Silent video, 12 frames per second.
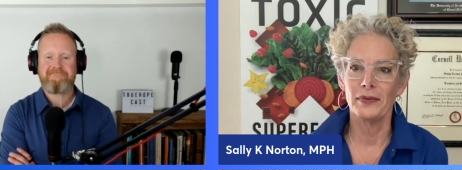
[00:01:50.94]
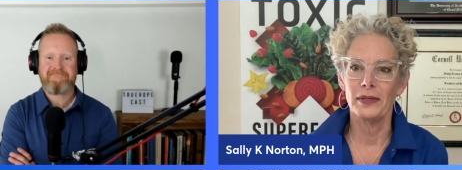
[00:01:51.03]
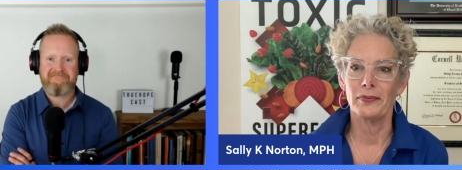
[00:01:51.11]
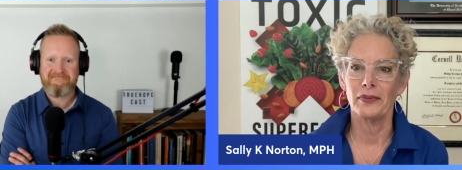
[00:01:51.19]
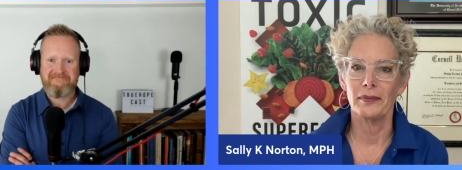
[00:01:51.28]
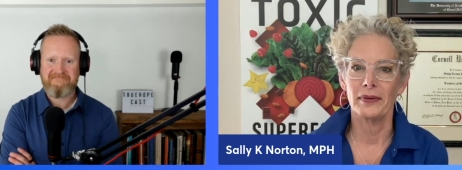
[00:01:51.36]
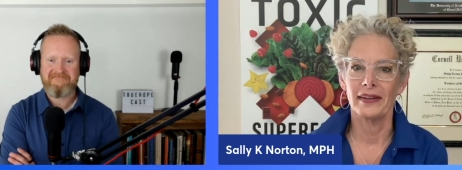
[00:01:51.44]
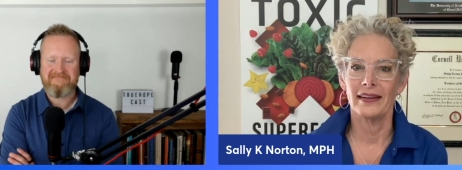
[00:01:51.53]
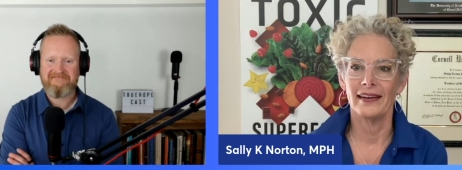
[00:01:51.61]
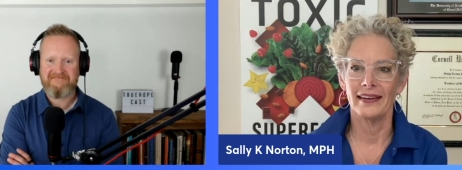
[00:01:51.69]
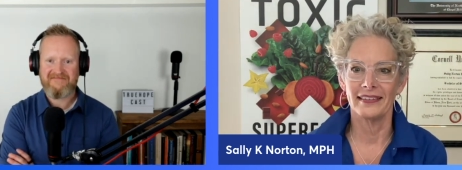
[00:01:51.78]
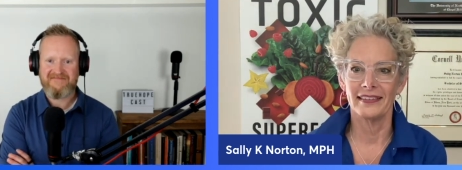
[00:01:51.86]
Speaker 1: people about
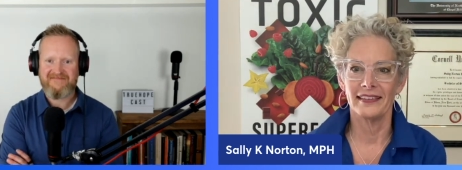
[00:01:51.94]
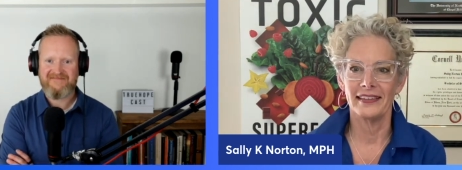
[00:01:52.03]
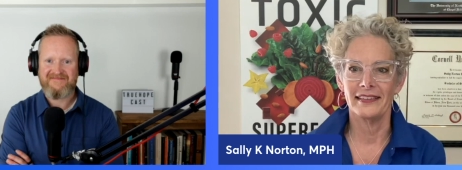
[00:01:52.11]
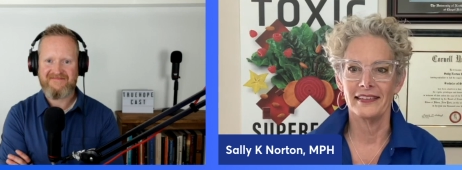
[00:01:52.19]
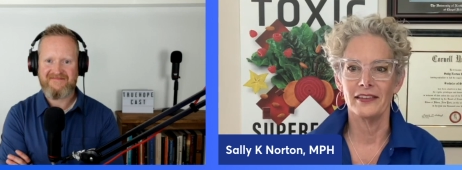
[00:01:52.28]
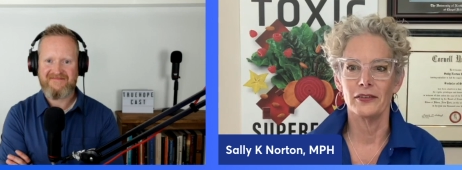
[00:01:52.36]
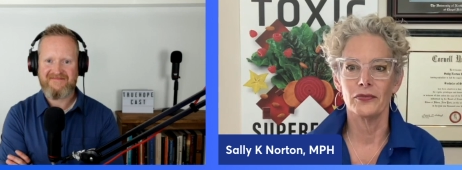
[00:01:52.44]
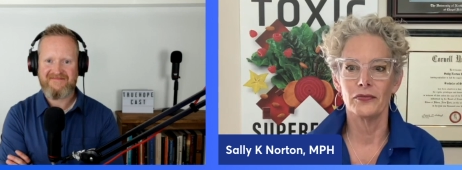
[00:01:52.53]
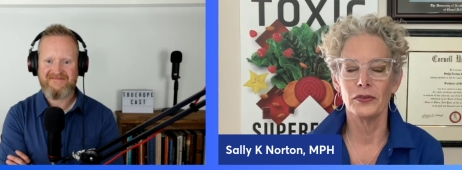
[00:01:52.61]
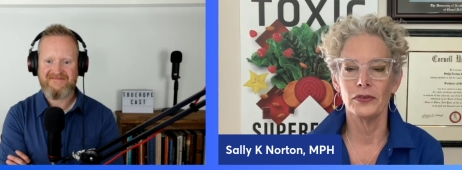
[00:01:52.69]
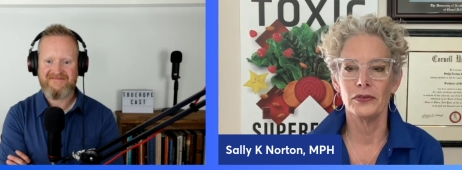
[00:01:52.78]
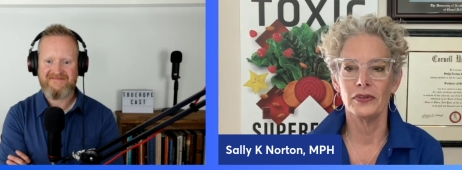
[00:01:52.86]
oxalates in their
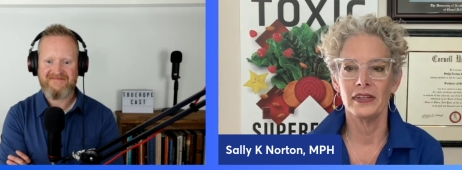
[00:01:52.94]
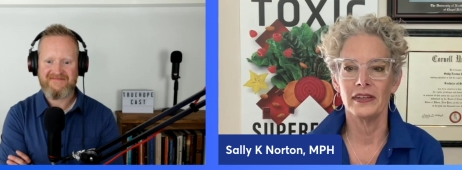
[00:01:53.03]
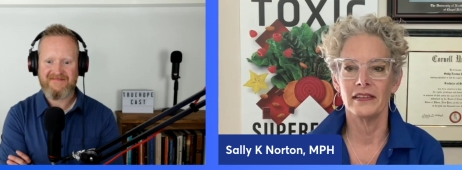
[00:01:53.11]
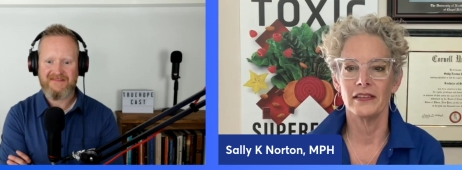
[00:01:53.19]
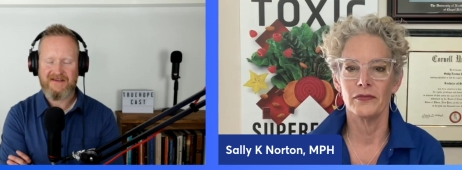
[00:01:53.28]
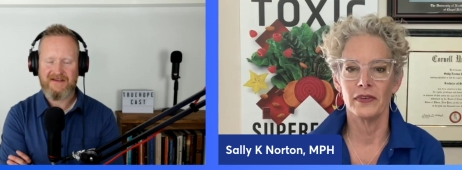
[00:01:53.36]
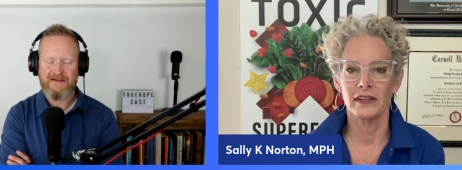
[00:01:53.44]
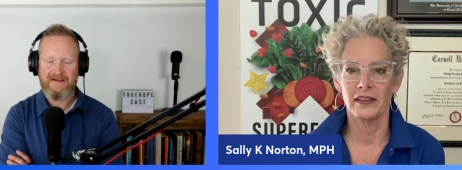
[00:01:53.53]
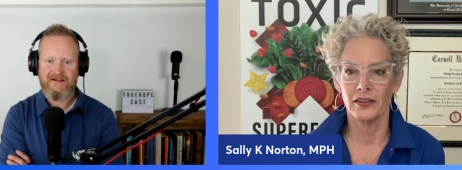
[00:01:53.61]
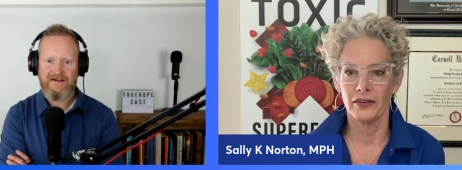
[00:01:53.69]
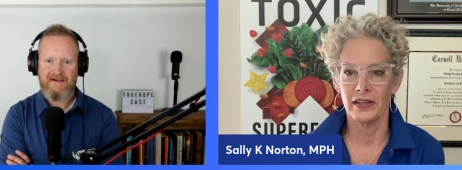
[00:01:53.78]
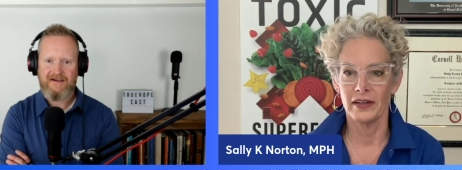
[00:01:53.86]
food and its effect on
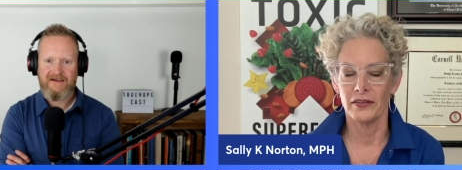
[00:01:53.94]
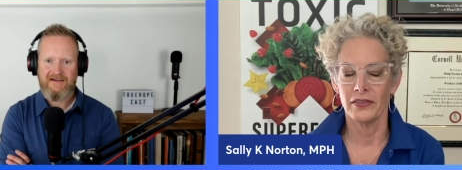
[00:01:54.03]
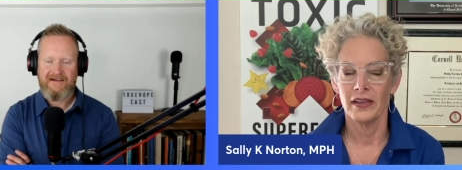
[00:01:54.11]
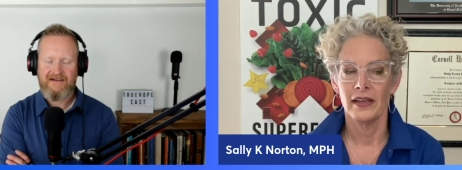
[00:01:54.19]
their health.